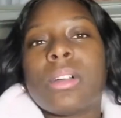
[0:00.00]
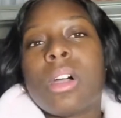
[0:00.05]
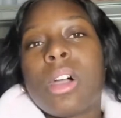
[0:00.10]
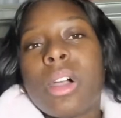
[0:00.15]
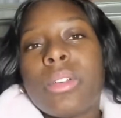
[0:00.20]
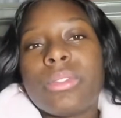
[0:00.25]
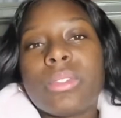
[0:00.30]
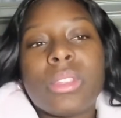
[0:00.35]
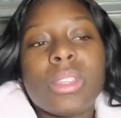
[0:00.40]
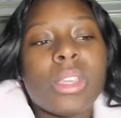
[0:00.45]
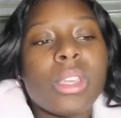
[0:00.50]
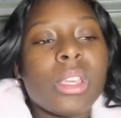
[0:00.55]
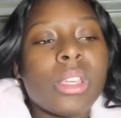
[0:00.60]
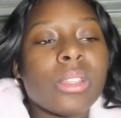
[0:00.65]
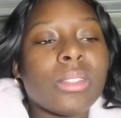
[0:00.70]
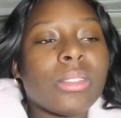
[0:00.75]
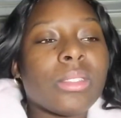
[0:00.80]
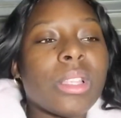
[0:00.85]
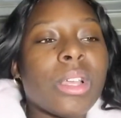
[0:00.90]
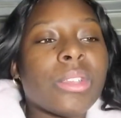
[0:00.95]
often
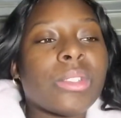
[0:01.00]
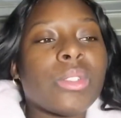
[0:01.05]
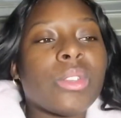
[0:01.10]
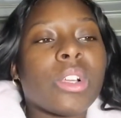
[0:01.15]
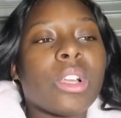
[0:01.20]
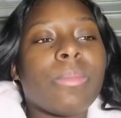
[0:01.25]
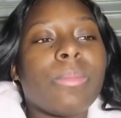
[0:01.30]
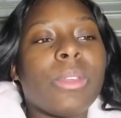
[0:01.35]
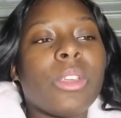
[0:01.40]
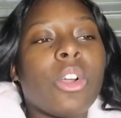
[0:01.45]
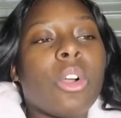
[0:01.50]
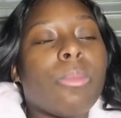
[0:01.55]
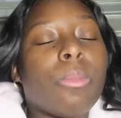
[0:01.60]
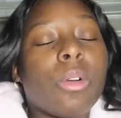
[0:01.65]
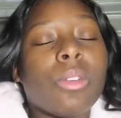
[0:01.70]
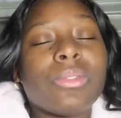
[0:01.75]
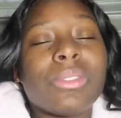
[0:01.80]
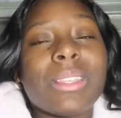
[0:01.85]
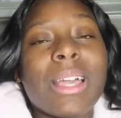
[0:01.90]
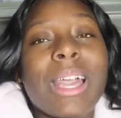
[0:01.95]
and stuff so it could be on
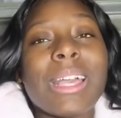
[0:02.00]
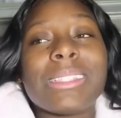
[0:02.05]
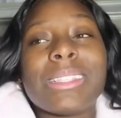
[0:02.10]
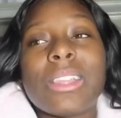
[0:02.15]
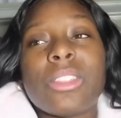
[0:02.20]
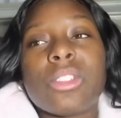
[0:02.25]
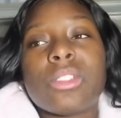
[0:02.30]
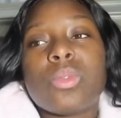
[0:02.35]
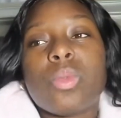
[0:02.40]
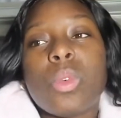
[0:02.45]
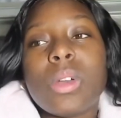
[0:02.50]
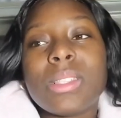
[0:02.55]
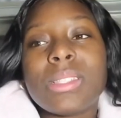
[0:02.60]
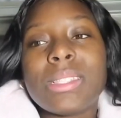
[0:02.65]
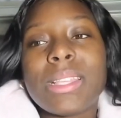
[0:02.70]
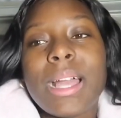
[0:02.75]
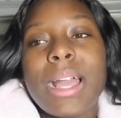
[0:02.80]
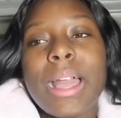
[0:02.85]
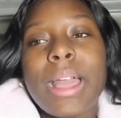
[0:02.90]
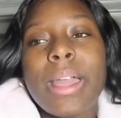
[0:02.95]
both sides, not just one
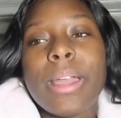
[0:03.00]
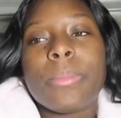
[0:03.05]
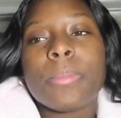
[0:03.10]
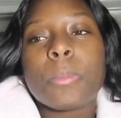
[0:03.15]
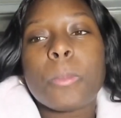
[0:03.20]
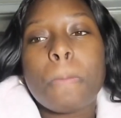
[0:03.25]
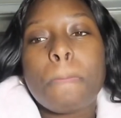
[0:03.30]
side.